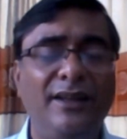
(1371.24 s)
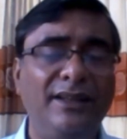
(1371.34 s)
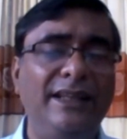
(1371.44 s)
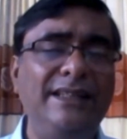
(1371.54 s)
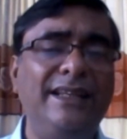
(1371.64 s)

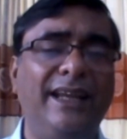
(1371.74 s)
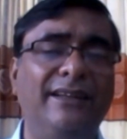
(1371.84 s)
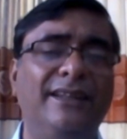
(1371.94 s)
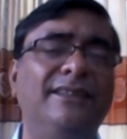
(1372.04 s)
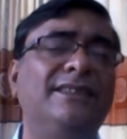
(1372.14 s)

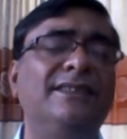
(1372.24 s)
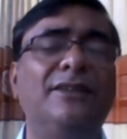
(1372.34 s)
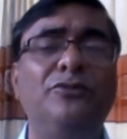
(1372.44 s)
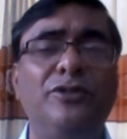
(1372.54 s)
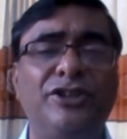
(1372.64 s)
indicate that this is a
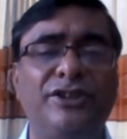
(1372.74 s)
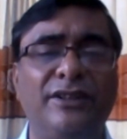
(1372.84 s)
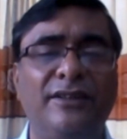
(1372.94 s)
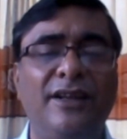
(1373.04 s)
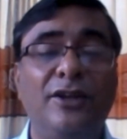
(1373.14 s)

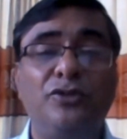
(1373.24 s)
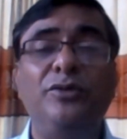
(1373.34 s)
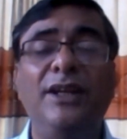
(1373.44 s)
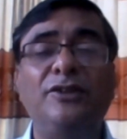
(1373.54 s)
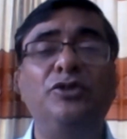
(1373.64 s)
question?
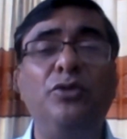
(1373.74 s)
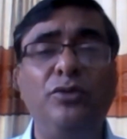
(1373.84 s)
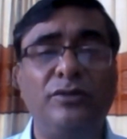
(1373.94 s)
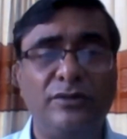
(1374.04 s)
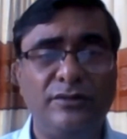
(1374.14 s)
Through their tone.